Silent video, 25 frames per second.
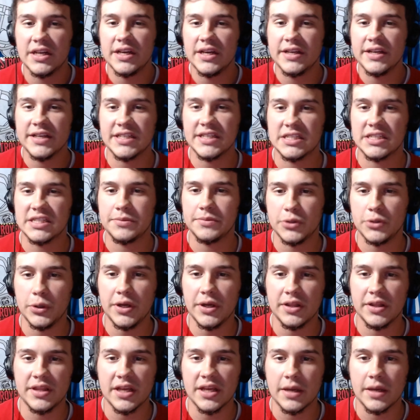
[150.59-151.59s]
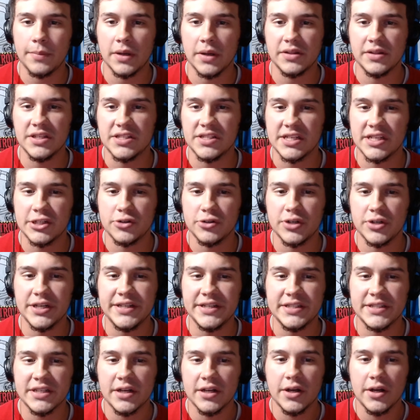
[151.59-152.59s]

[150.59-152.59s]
You guys let me know what you think about these injuries.